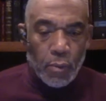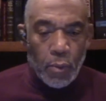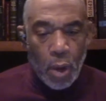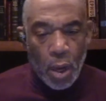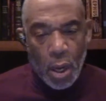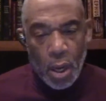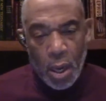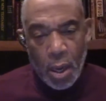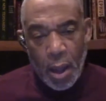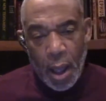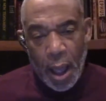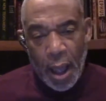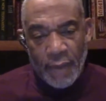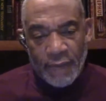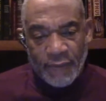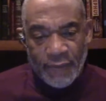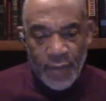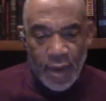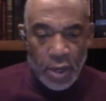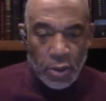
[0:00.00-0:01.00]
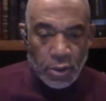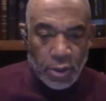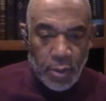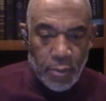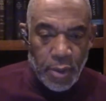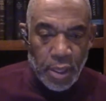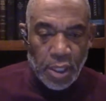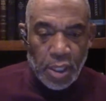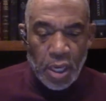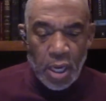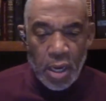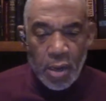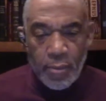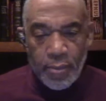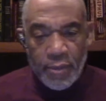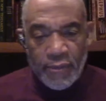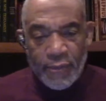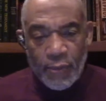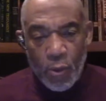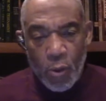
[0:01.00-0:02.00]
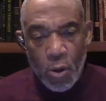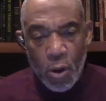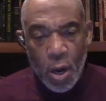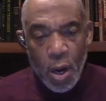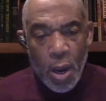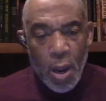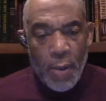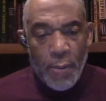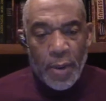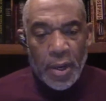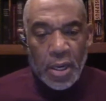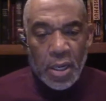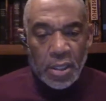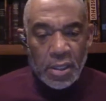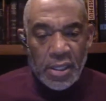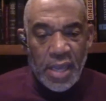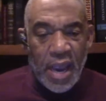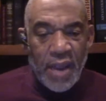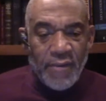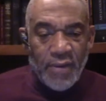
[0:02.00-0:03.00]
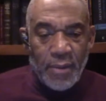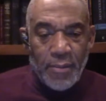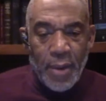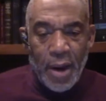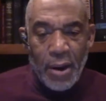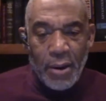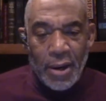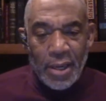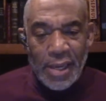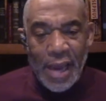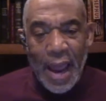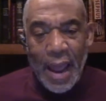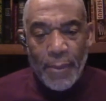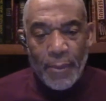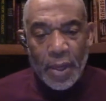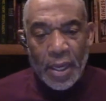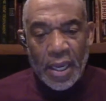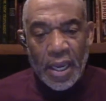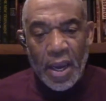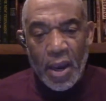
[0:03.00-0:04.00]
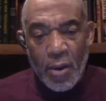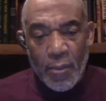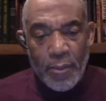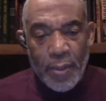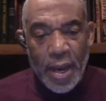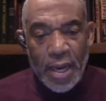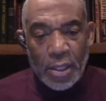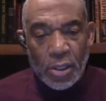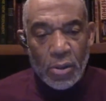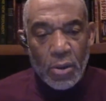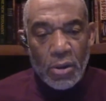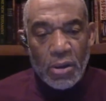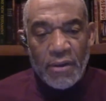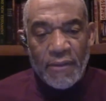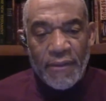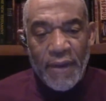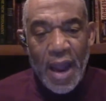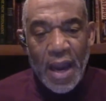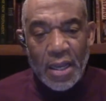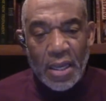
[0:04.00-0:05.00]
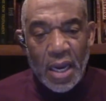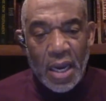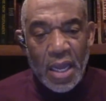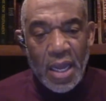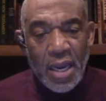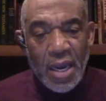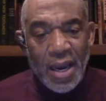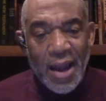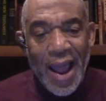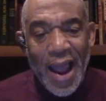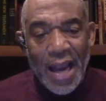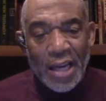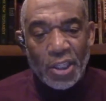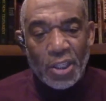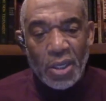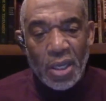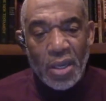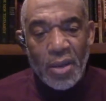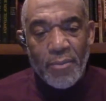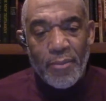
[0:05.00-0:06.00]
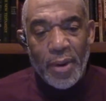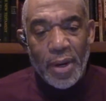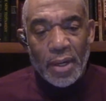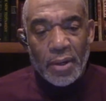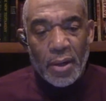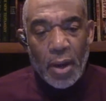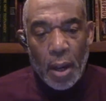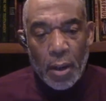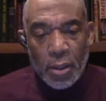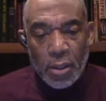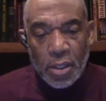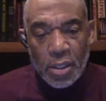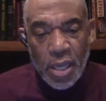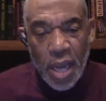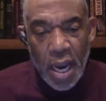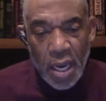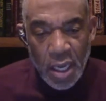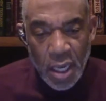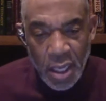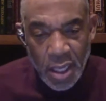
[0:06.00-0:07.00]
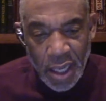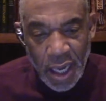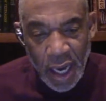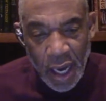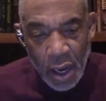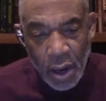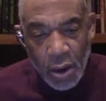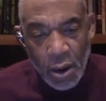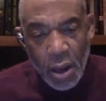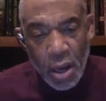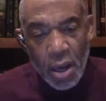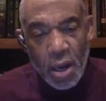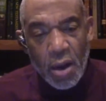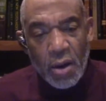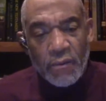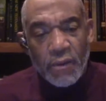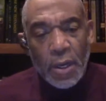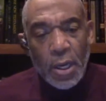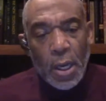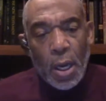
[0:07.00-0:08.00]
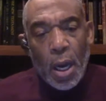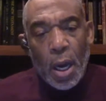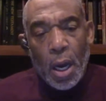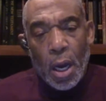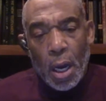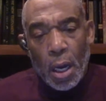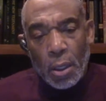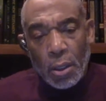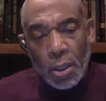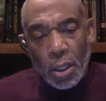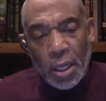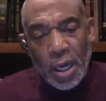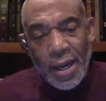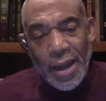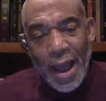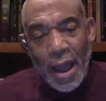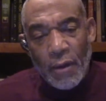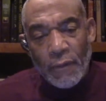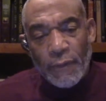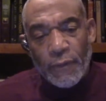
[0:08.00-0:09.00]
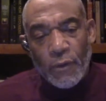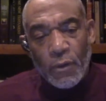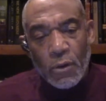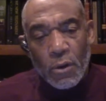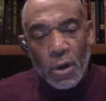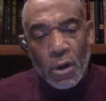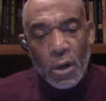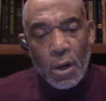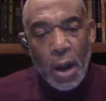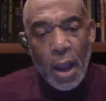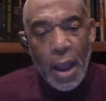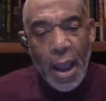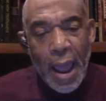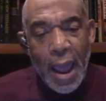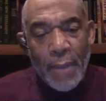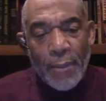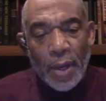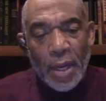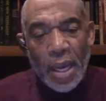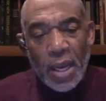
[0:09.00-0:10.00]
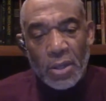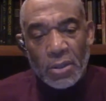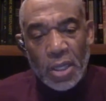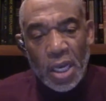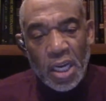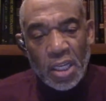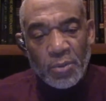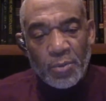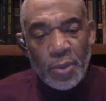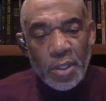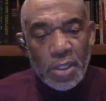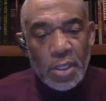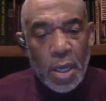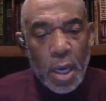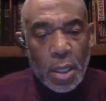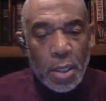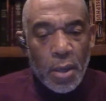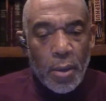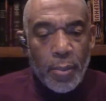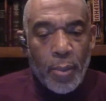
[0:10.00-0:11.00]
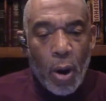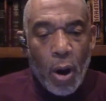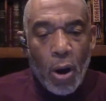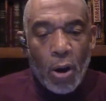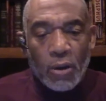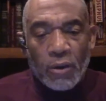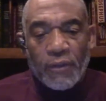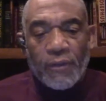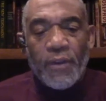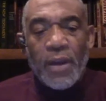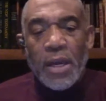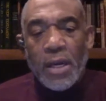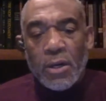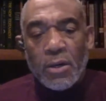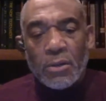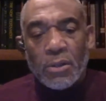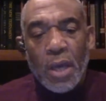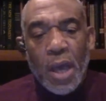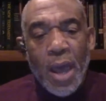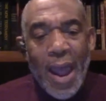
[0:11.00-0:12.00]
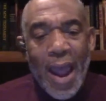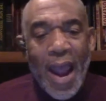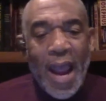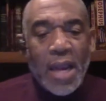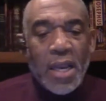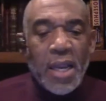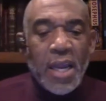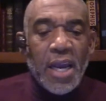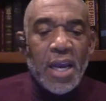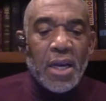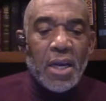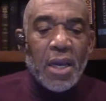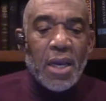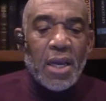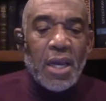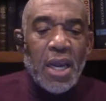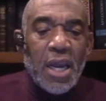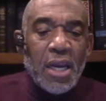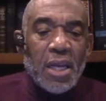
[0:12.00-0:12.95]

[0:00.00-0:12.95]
I failed to mention it before, because David married Abigail based on the fact that he had actually been taking care of looking out for Abigail's husband Nabal's fields, and then